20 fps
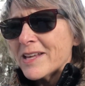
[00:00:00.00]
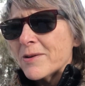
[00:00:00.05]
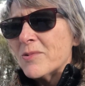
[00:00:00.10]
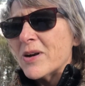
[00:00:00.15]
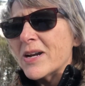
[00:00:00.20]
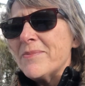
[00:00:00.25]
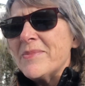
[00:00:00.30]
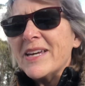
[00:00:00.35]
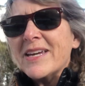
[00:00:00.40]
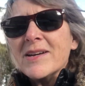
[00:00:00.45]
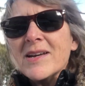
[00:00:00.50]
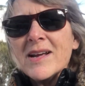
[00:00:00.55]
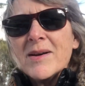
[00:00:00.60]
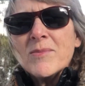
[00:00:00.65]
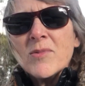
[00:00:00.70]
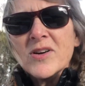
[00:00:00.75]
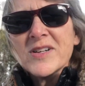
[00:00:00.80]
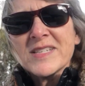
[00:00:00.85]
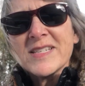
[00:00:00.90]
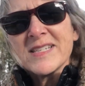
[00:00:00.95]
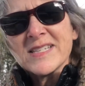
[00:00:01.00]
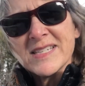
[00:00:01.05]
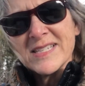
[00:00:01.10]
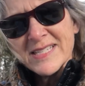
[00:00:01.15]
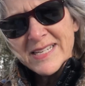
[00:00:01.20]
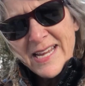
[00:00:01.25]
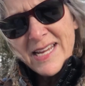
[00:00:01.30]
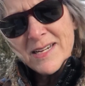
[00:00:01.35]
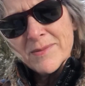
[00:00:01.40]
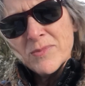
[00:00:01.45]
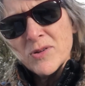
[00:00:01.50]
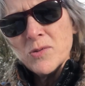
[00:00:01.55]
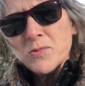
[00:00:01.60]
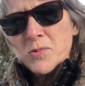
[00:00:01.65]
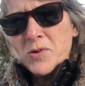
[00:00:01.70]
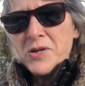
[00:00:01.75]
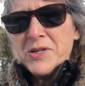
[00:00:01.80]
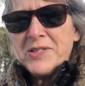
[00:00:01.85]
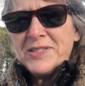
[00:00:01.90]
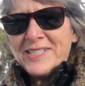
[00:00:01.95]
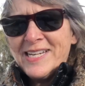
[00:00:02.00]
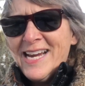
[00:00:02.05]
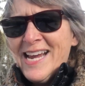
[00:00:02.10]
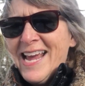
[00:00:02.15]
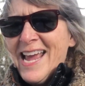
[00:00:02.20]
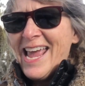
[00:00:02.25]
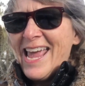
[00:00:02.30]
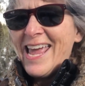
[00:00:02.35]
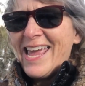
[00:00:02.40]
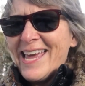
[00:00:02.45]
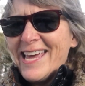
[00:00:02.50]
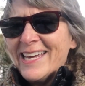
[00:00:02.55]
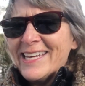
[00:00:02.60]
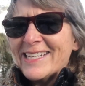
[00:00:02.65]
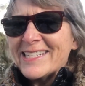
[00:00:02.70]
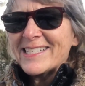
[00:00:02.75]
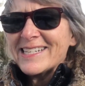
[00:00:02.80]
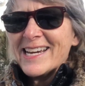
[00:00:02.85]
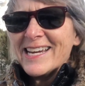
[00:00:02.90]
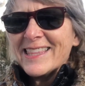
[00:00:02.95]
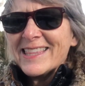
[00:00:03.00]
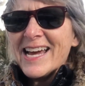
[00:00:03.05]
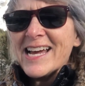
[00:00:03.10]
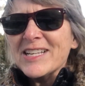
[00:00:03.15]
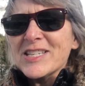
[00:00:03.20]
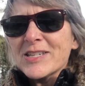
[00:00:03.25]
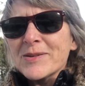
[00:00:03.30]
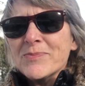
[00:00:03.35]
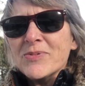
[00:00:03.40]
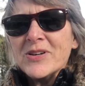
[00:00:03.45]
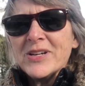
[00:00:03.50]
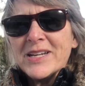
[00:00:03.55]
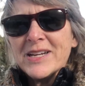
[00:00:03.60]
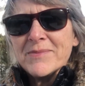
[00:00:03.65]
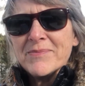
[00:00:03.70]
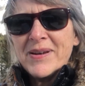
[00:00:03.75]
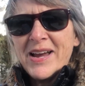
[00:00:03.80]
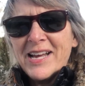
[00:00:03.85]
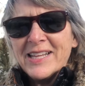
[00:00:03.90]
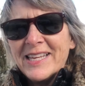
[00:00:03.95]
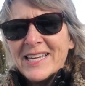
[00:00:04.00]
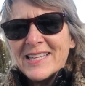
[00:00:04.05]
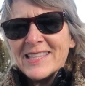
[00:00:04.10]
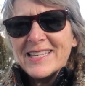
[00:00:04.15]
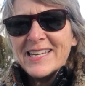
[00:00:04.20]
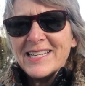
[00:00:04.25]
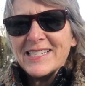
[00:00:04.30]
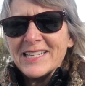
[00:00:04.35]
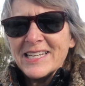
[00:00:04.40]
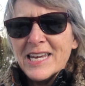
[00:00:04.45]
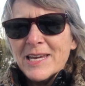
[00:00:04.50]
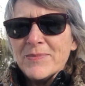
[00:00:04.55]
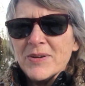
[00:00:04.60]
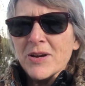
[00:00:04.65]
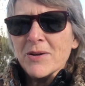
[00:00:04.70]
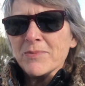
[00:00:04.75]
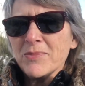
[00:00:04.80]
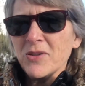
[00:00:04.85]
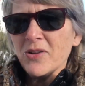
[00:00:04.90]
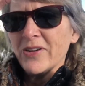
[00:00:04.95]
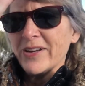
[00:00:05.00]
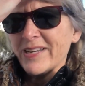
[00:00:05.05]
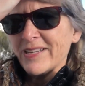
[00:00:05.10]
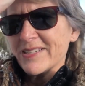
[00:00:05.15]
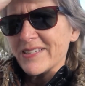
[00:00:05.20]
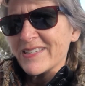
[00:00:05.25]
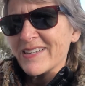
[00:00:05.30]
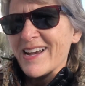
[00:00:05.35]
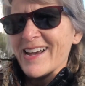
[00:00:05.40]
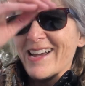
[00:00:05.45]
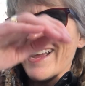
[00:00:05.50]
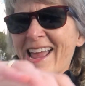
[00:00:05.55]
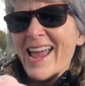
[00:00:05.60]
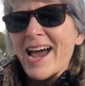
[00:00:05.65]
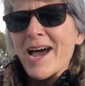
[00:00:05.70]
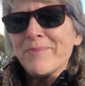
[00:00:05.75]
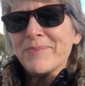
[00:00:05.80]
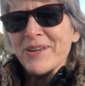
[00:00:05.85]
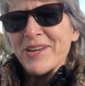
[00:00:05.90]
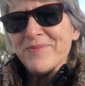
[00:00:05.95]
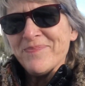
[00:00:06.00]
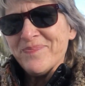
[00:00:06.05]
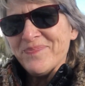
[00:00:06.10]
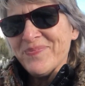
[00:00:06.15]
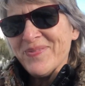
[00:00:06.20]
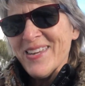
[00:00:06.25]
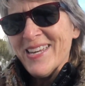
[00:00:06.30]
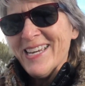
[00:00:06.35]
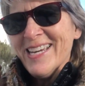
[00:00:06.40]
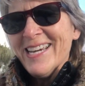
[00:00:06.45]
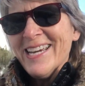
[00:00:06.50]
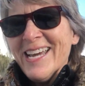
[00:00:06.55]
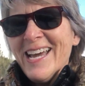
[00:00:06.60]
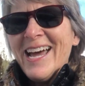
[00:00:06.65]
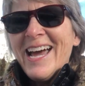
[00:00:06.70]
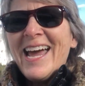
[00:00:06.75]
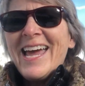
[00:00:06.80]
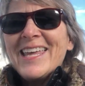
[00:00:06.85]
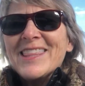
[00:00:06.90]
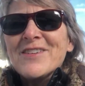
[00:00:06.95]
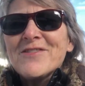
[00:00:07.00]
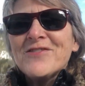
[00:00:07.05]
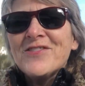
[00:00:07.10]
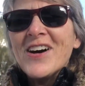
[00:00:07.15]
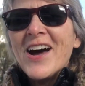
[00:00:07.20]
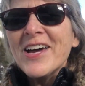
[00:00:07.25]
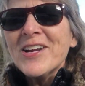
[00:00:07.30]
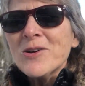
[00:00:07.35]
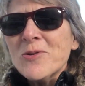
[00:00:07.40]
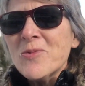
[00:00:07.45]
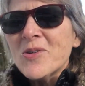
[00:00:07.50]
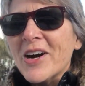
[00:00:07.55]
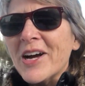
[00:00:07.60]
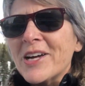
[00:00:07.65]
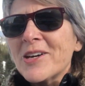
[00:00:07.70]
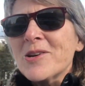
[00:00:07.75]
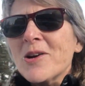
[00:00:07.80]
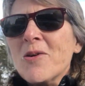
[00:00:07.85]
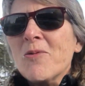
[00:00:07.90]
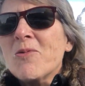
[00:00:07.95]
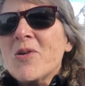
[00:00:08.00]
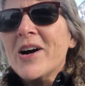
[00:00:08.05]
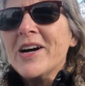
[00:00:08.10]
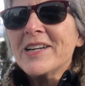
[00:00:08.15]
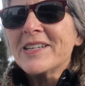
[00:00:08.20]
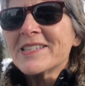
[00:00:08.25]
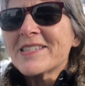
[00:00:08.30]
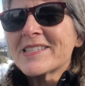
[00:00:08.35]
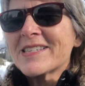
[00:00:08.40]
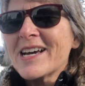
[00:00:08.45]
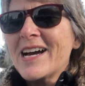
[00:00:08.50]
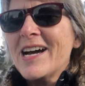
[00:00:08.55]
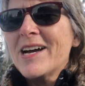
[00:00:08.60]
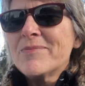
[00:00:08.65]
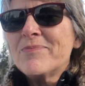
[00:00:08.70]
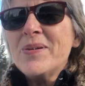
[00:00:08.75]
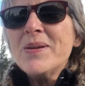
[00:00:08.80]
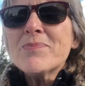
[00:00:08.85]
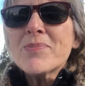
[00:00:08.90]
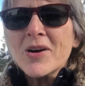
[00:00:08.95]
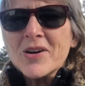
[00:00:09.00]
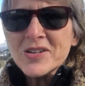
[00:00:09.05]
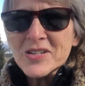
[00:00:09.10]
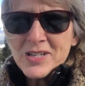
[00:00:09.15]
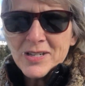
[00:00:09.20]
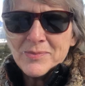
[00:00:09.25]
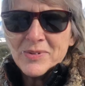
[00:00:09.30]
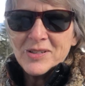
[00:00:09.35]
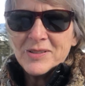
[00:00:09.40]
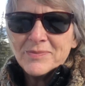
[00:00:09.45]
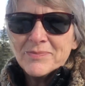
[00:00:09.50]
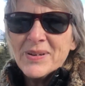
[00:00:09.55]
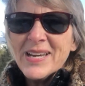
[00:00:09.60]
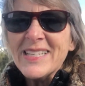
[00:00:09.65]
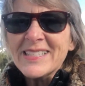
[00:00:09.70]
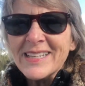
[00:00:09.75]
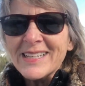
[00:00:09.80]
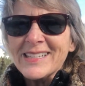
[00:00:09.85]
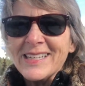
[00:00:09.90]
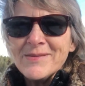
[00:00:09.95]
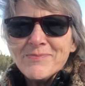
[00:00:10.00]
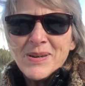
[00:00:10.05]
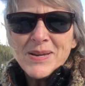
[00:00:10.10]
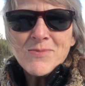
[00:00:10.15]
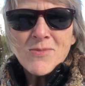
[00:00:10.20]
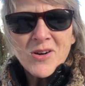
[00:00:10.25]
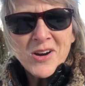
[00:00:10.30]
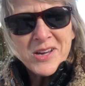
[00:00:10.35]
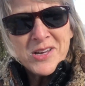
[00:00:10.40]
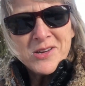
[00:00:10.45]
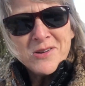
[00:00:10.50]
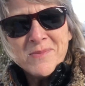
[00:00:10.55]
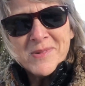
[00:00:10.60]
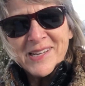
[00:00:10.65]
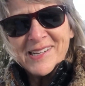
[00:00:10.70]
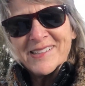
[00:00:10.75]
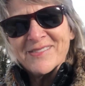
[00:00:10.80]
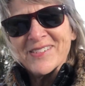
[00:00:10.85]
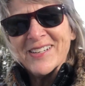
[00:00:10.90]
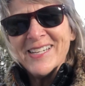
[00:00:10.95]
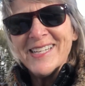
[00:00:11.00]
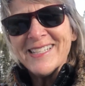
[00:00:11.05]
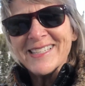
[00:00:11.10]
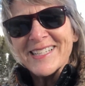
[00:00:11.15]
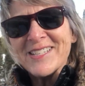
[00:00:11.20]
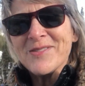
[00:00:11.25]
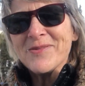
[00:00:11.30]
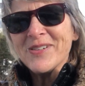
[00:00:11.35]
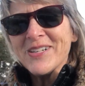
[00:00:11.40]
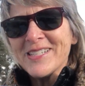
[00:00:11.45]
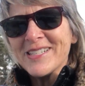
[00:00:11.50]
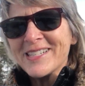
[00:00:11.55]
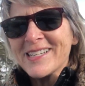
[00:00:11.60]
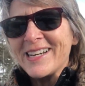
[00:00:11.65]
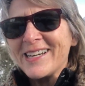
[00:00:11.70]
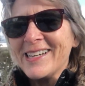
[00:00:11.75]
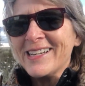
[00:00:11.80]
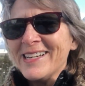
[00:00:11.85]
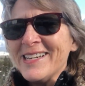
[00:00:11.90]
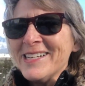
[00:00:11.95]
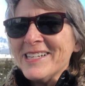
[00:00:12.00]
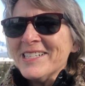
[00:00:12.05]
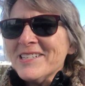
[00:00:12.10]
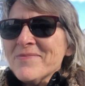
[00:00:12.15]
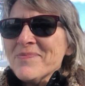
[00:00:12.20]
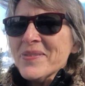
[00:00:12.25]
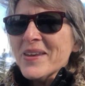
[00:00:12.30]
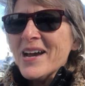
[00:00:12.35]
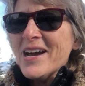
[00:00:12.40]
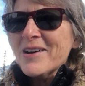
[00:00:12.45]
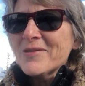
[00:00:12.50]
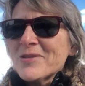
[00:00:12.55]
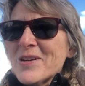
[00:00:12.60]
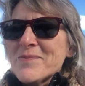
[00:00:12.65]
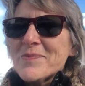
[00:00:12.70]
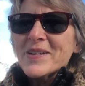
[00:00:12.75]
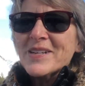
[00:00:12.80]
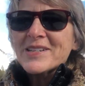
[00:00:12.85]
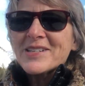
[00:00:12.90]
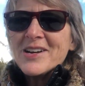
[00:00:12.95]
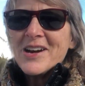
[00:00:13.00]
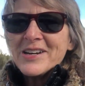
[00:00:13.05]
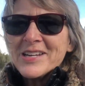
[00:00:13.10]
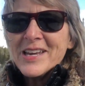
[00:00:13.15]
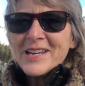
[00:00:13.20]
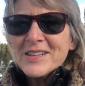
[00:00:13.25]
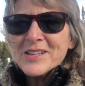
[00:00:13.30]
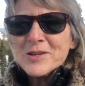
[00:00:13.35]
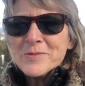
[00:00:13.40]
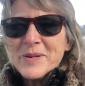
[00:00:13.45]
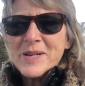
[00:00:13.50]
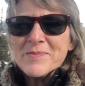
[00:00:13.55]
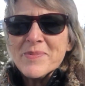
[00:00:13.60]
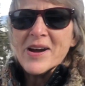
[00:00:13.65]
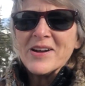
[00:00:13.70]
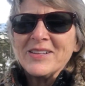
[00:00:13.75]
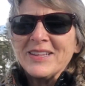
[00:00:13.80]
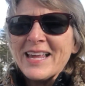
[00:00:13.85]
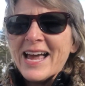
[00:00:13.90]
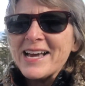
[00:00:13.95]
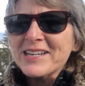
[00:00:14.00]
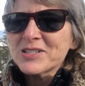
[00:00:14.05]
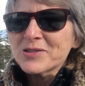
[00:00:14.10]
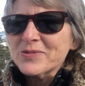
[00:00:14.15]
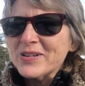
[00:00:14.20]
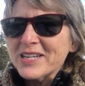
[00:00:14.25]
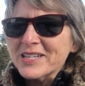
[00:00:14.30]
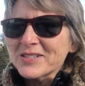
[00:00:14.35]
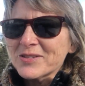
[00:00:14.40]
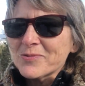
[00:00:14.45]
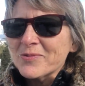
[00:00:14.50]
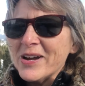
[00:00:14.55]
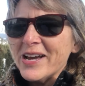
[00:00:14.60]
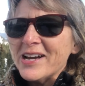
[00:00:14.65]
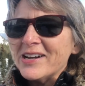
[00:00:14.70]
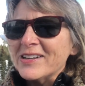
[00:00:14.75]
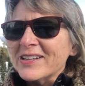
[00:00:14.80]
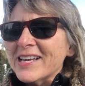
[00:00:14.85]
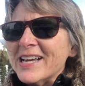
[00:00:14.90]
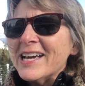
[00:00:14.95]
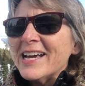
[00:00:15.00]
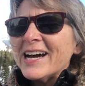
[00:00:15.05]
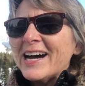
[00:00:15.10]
They want to make it a more sustainable world, and that's a pretty compelling thing to keep your employees happy. And the final one was be personable. Basically, be more human, right? That's what we've been talking a little bit about last week as well.